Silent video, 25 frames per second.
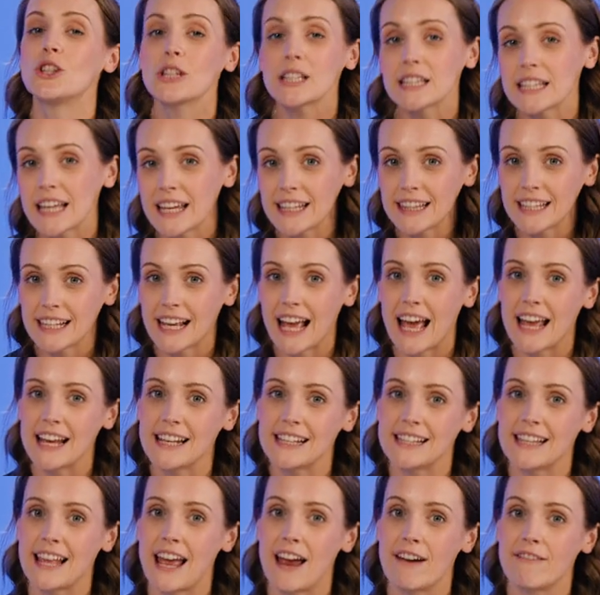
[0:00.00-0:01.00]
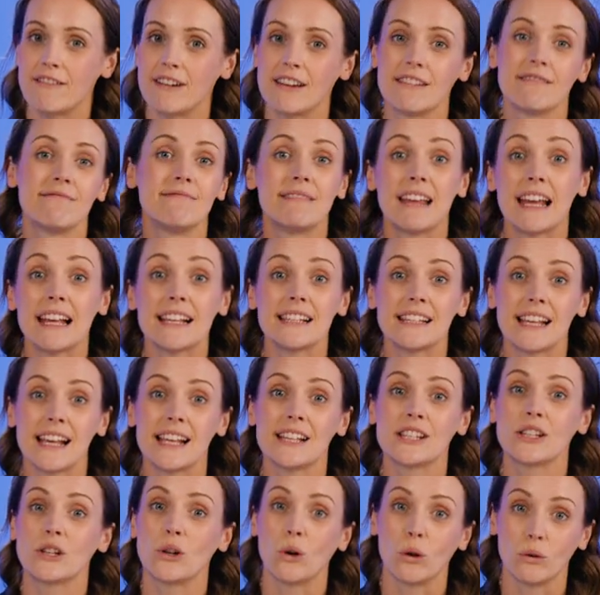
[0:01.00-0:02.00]
Just like the Kyocera, this
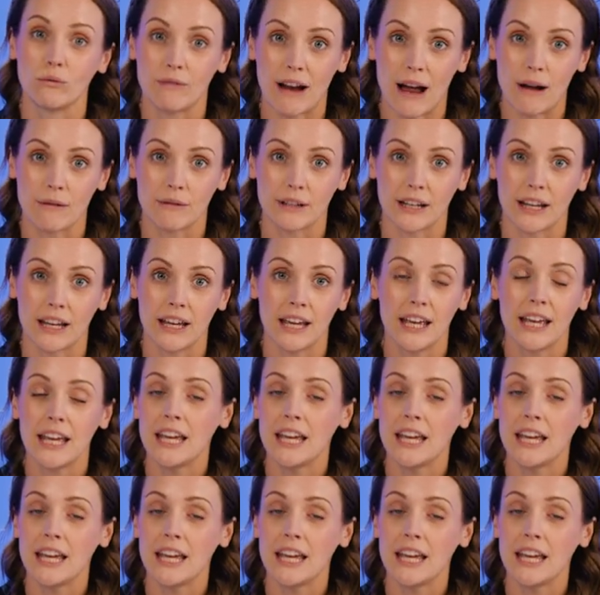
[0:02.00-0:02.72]
is an all-rounder.